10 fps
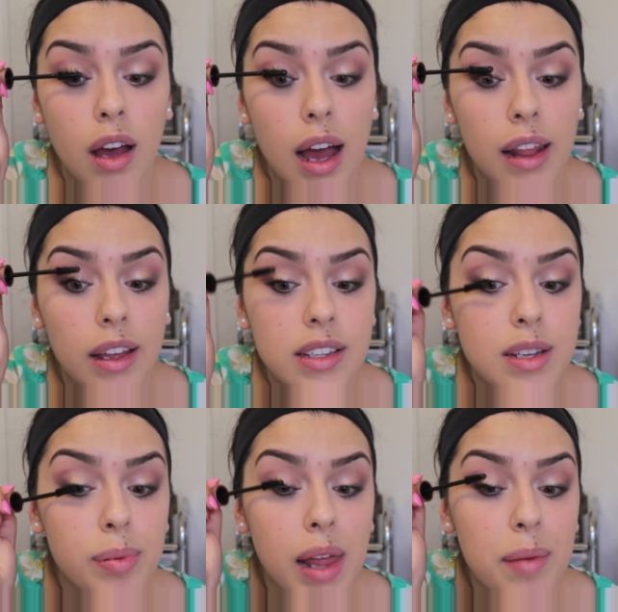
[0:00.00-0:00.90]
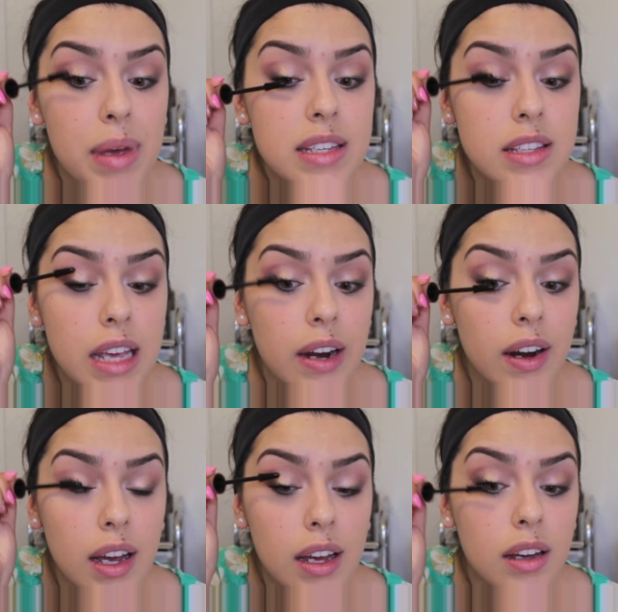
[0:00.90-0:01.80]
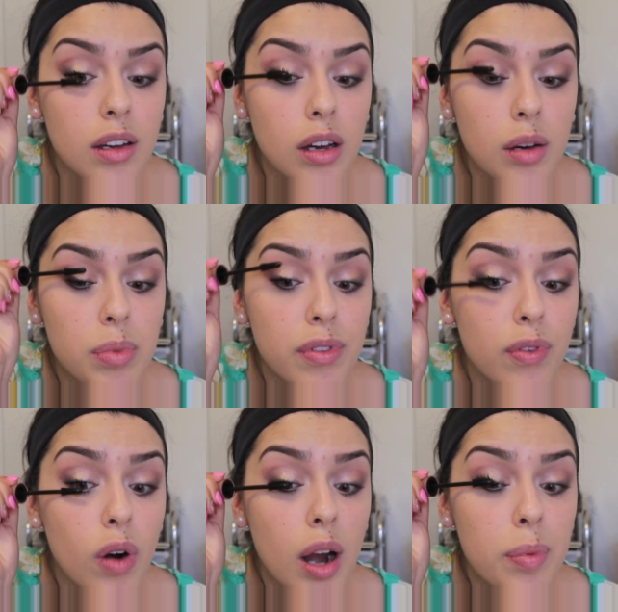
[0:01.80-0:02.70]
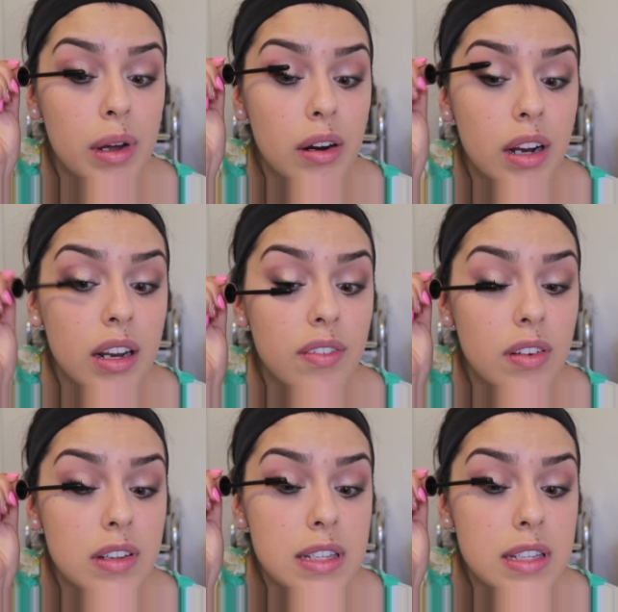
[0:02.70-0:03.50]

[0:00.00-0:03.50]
I like to apply mascara before I put on any false